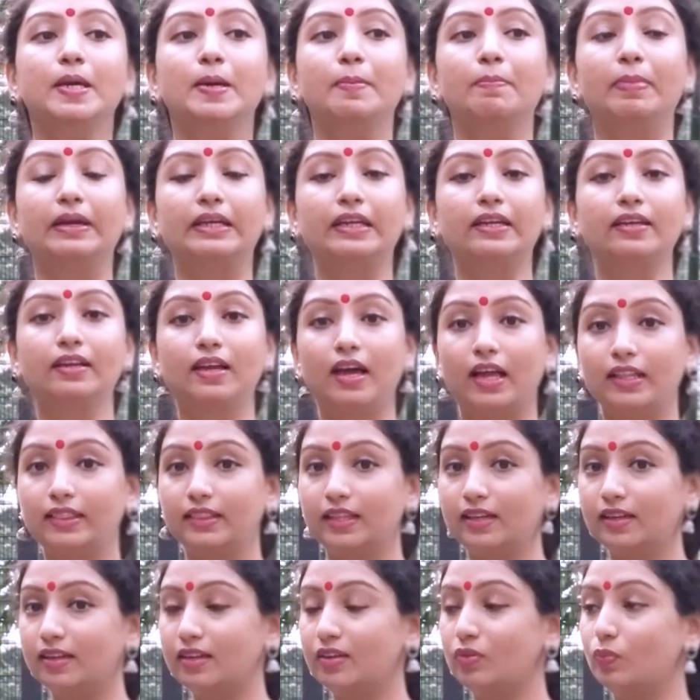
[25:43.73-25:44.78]
But in
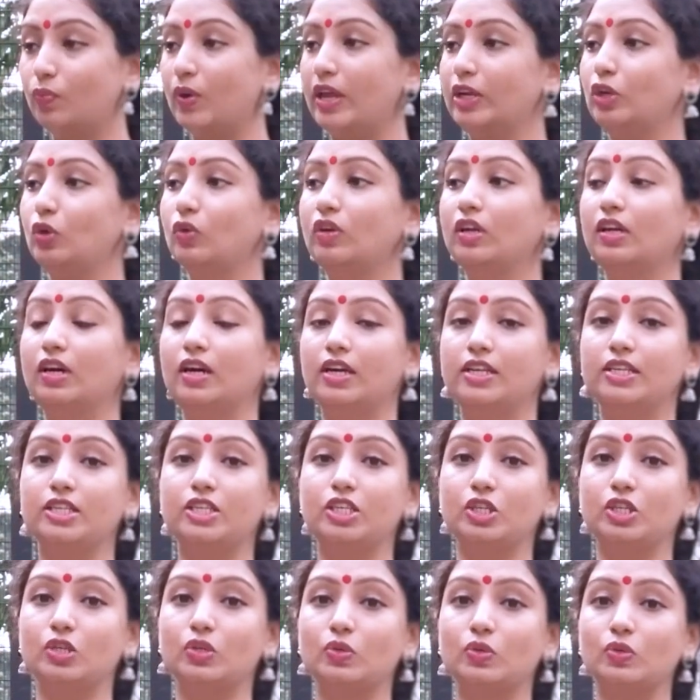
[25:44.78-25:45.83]
Kathak, when you learn
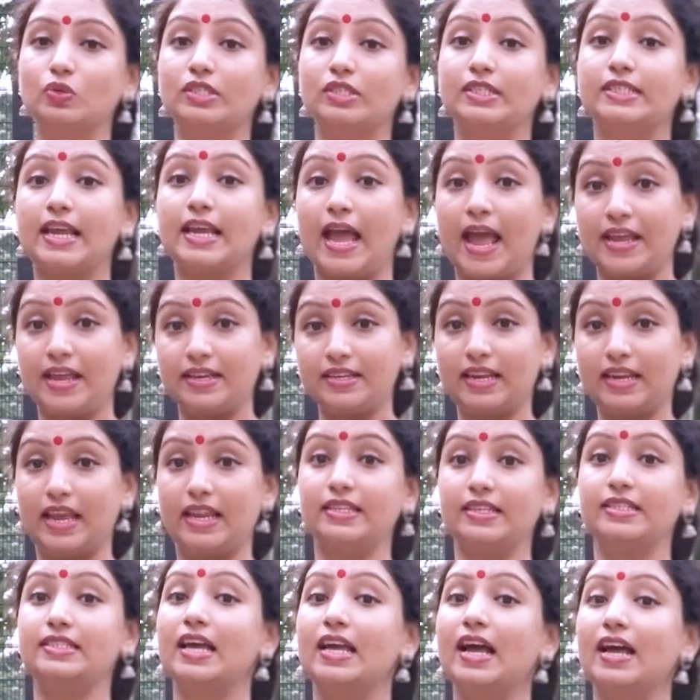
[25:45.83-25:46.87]
to stand
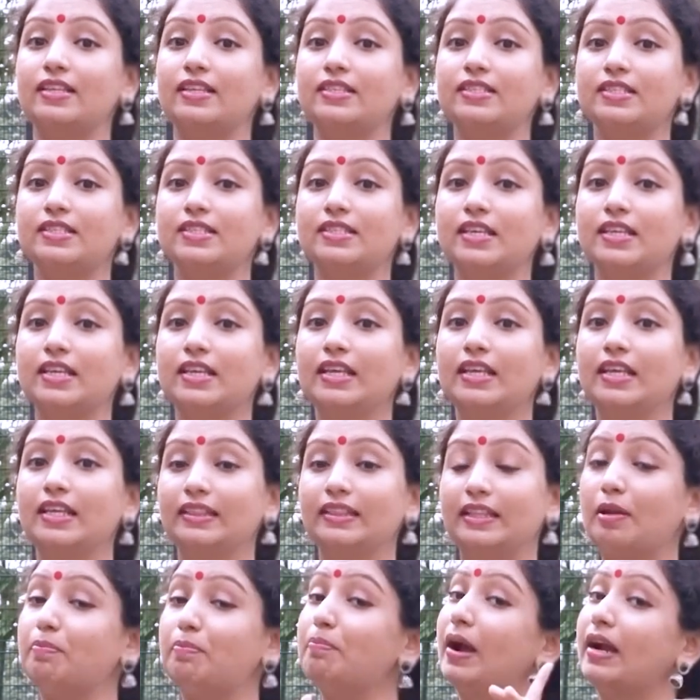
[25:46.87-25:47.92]
and dance,
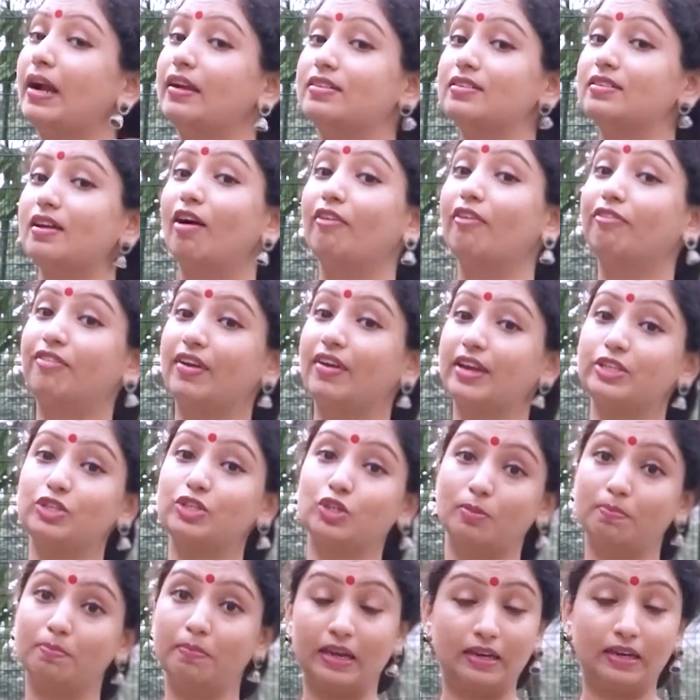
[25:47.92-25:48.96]
that might affect
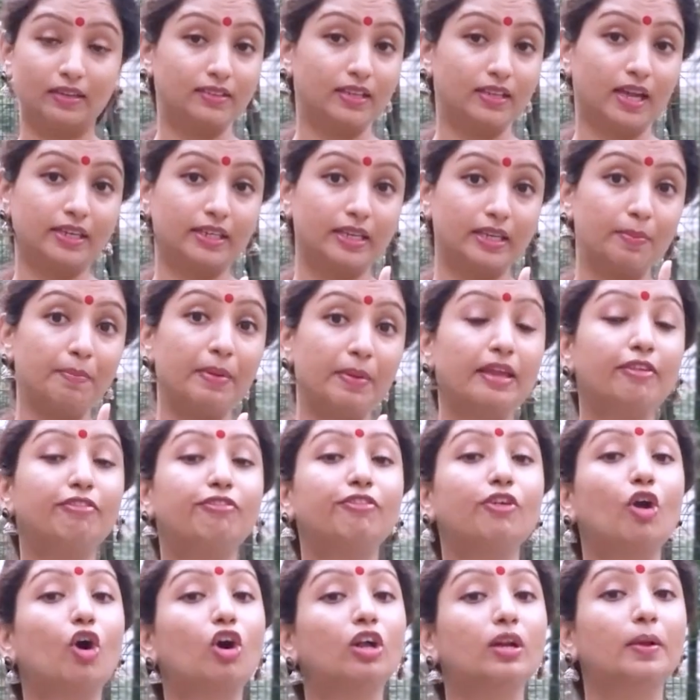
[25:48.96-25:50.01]
your Bharatanatyam
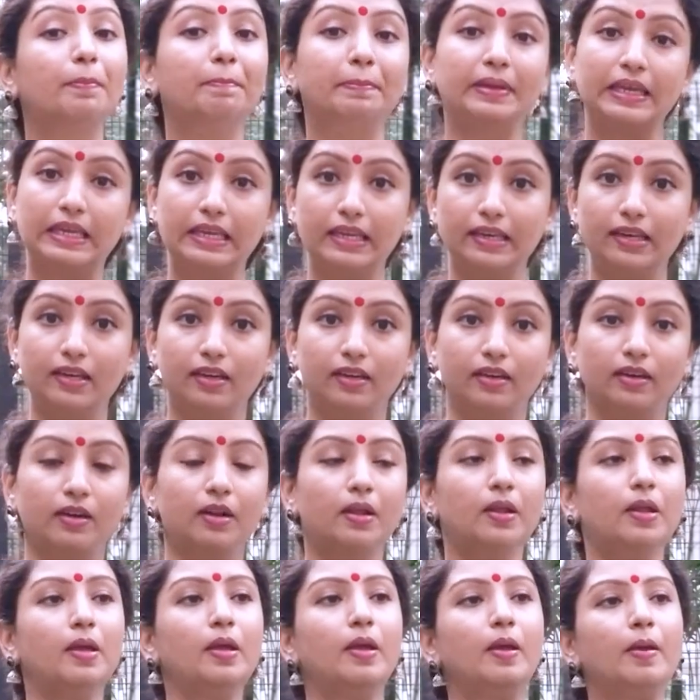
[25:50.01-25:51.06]
if you are a beginner.
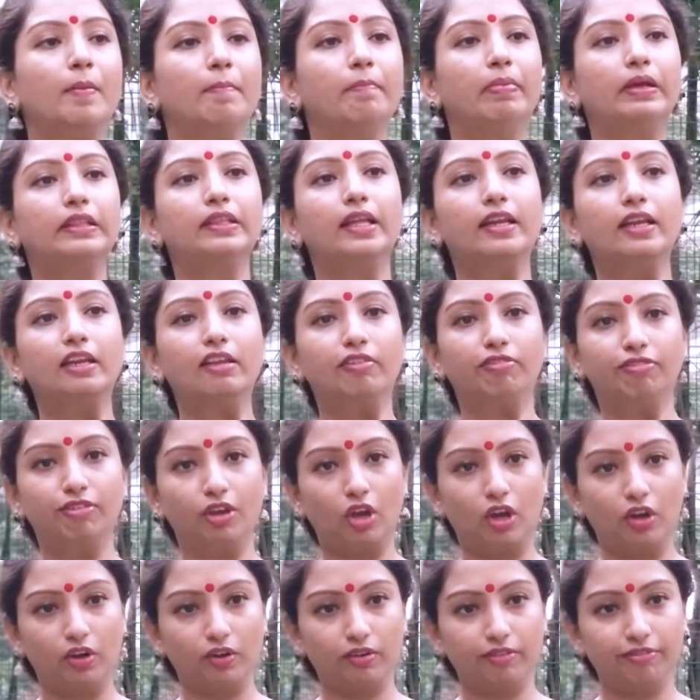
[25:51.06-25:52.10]
But then if
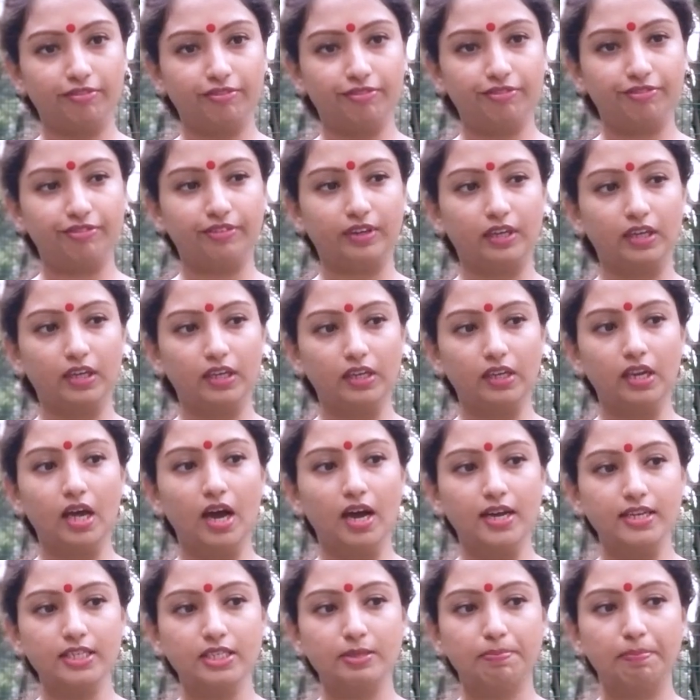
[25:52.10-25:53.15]
you have
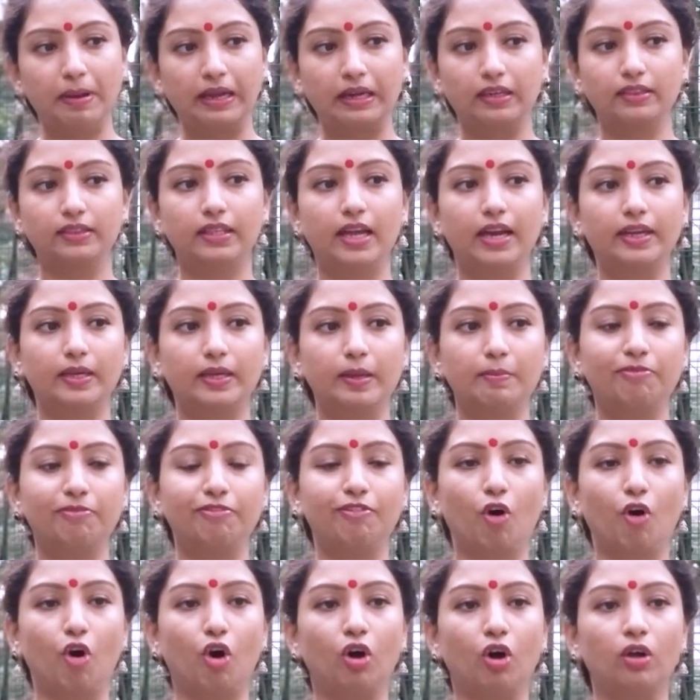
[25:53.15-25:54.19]
learnt Bharatanatyam
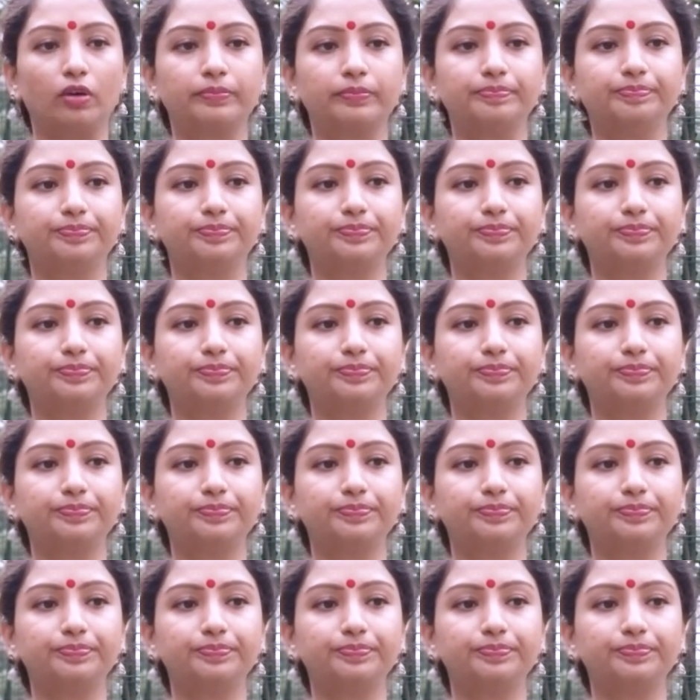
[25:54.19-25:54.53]
for